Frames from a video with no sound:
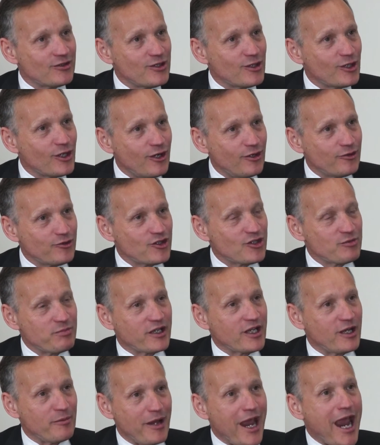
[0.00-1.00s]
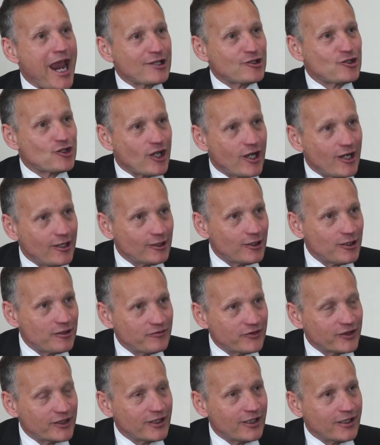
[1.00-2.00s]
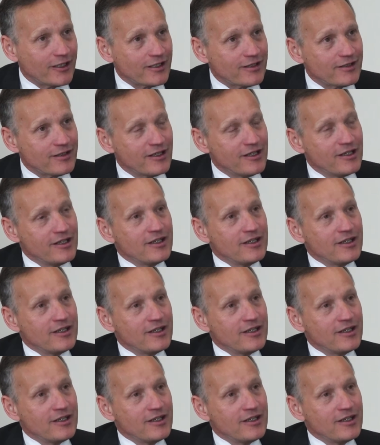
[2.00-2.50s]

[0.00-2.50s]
You can't just become agile overnight.